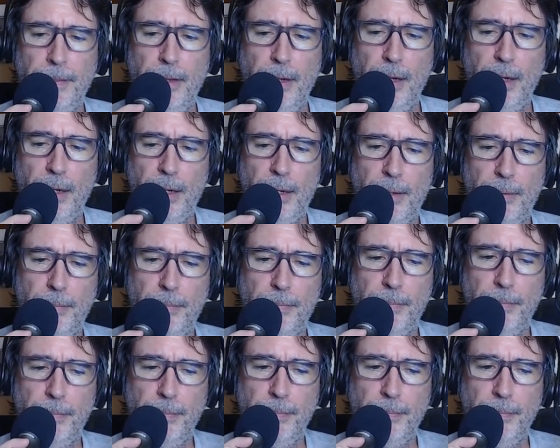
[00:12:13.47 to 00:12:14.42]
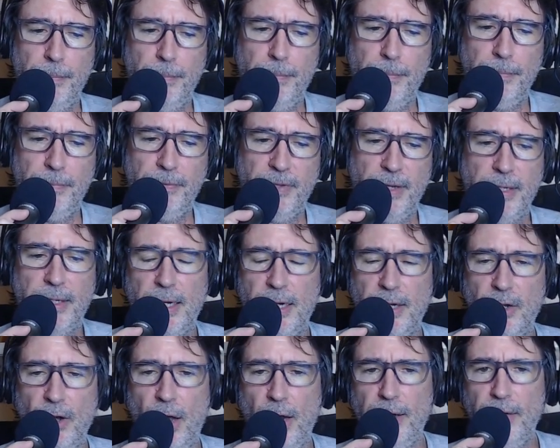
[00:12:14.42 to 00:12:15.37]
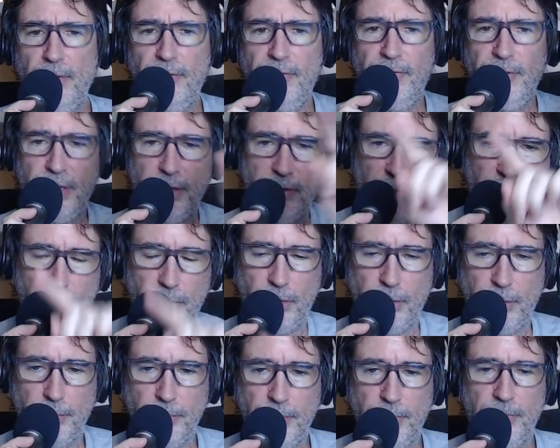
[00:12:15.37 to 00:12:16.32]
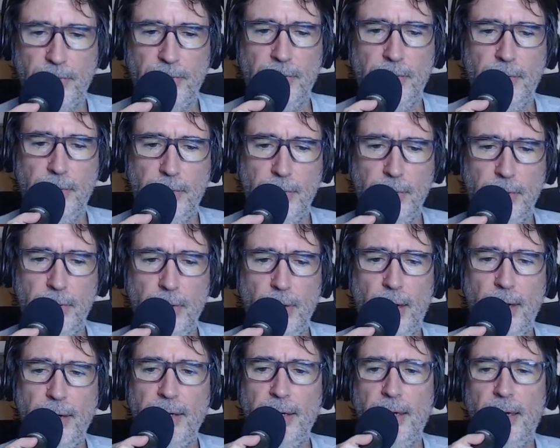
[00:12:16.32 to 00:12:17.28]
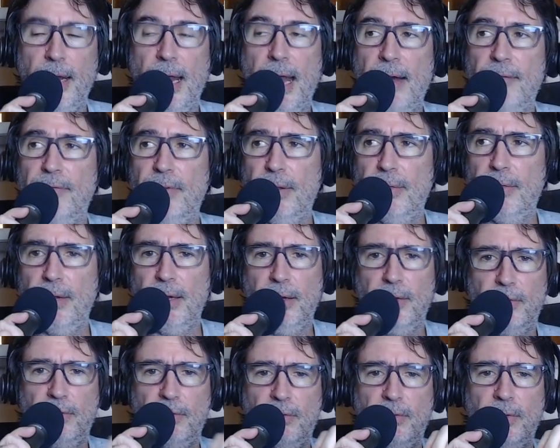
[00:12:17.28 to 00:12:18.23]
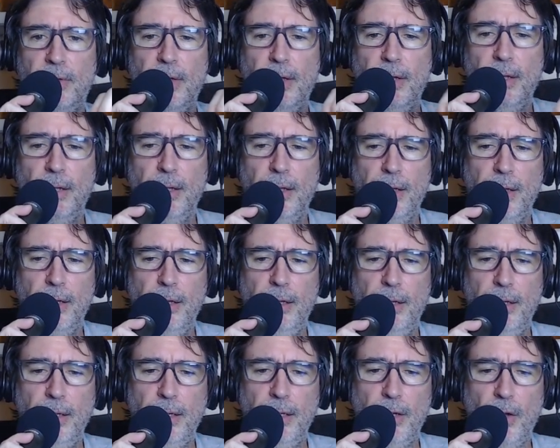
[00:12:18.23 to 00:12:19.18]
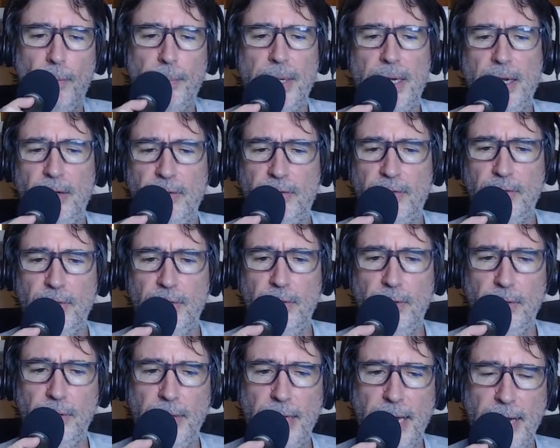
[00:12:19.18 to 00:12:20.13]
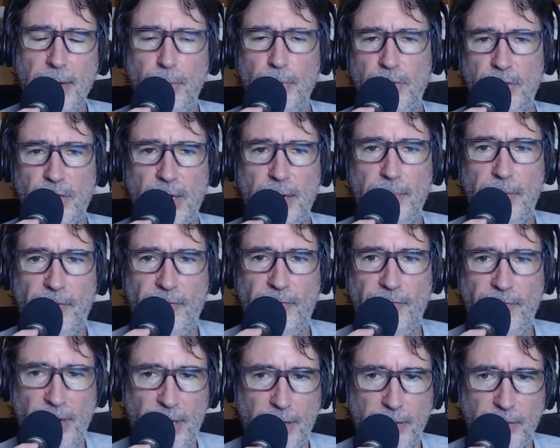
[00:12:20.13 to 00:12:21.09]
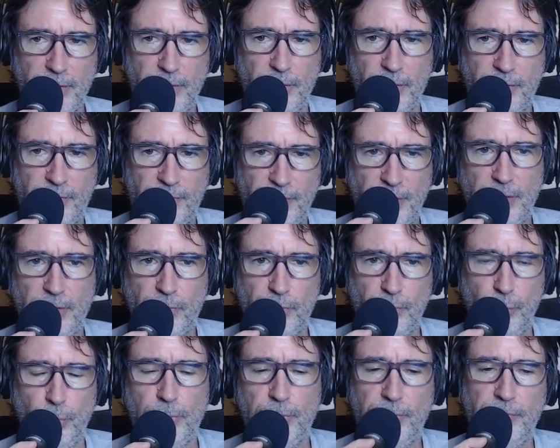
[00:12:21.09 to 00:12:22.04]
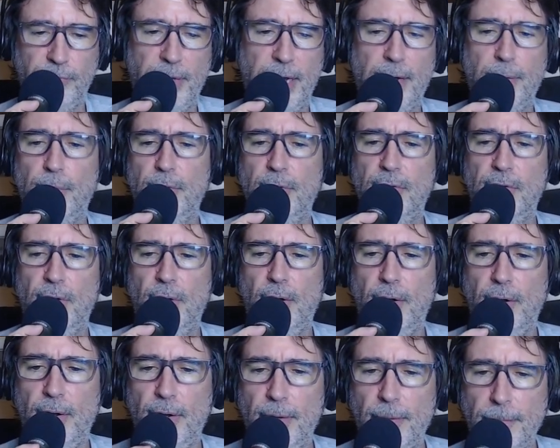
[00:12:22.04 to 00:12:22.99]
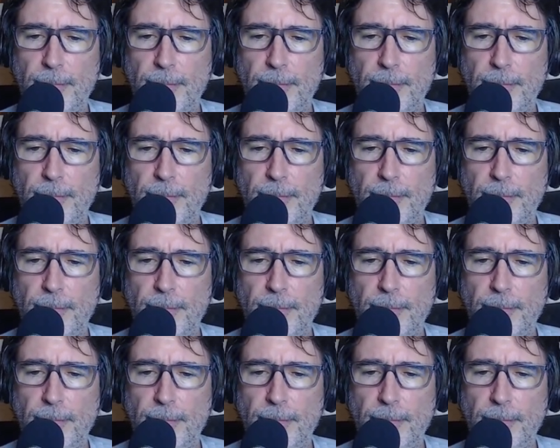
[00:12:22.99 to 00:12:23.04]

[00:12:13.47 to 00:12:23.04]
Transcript: um, thinking not in fixed terms, not in everything is, you know, because language can be fixed. There's fixed rules of language. There are,